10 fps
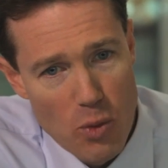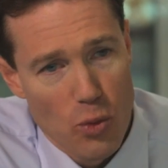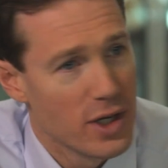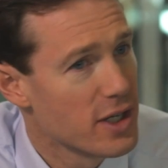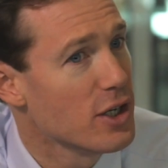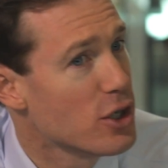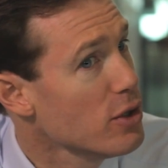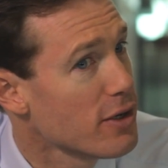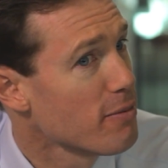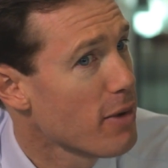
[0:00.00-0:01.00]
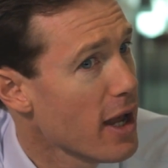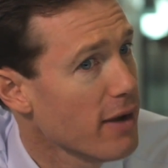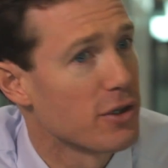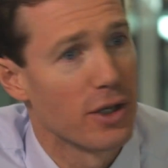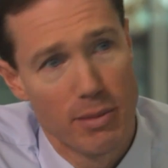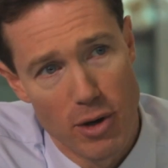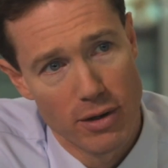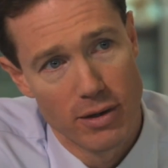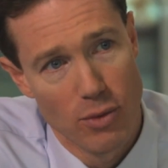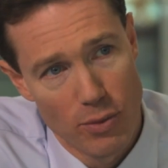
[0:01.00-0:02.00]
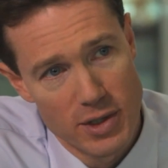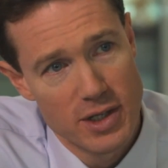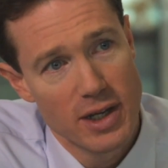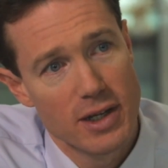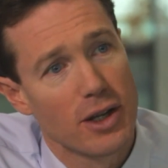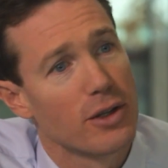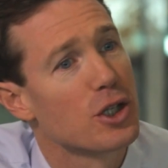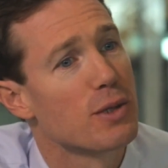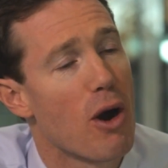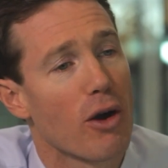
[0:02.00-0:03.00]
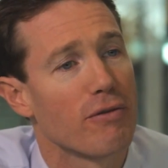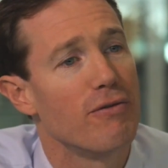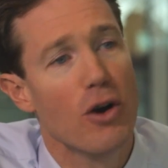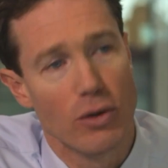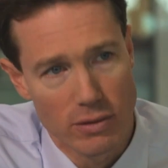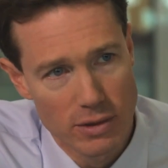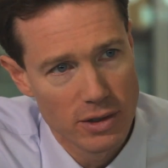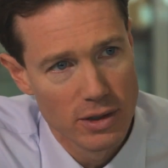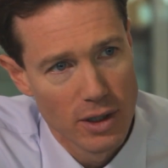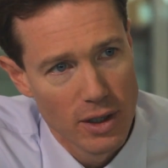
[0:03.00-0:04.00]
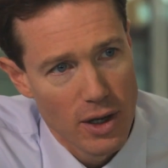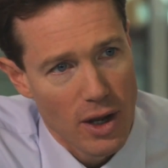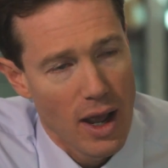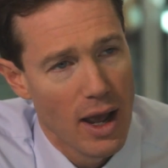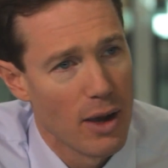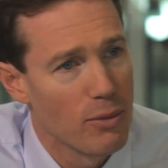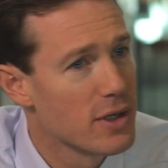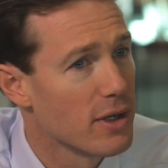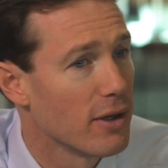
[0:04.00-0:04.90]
we see two different behaviors in the market. What we see is on the smartphones, we see